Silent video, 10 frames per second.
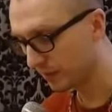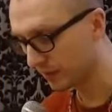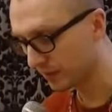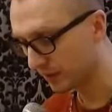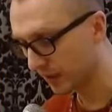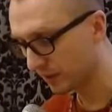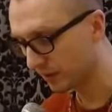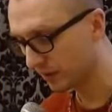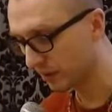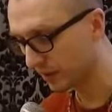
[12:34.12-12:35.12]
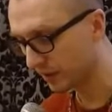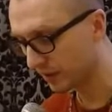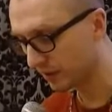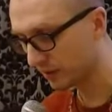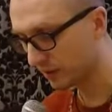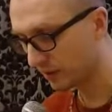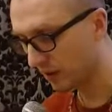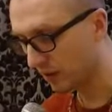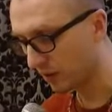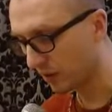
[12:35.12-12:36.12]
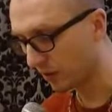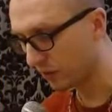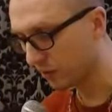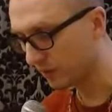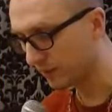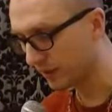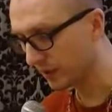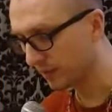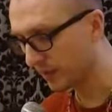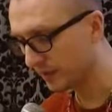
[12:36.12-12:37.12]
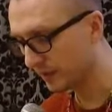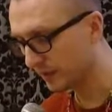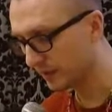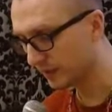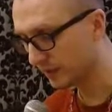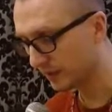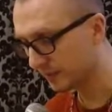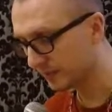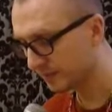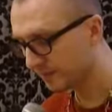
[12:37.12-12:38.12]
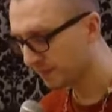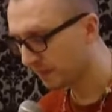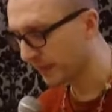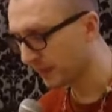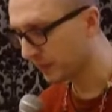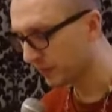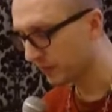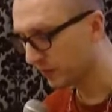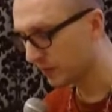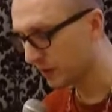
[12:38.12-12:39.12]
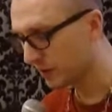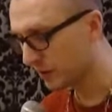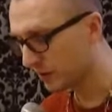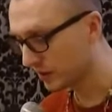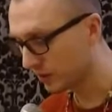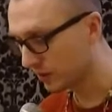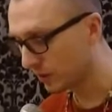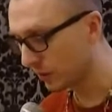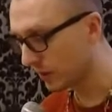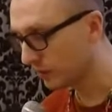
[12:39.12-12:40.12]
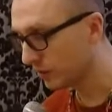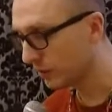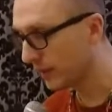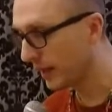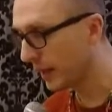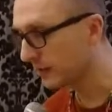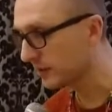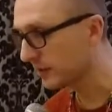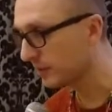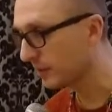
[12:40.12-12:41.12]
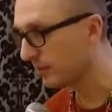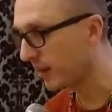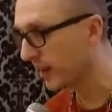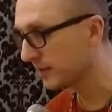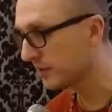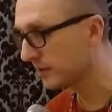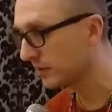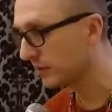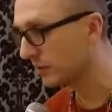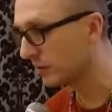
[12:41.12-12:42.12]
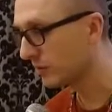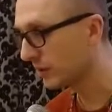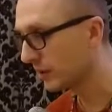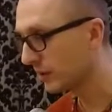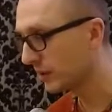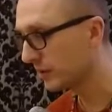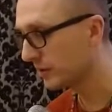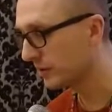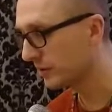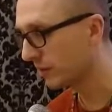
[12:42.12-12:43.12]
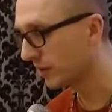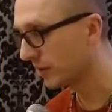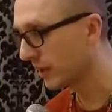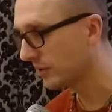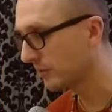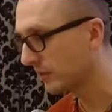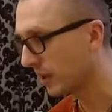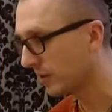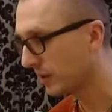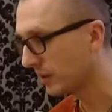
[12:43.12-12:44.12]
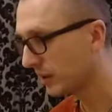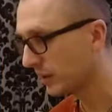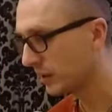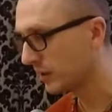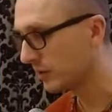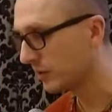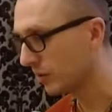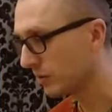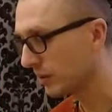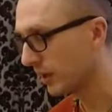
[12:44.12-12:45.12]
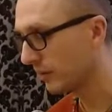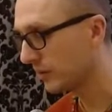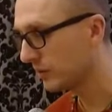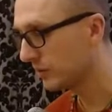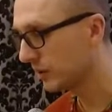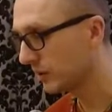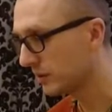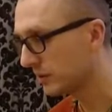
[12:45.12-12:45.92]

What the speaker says: Personality of Godhead, on whom he meditates. In other words, one who has surpassed the rules and regulations of Varnashram Dharma is called Avaduta.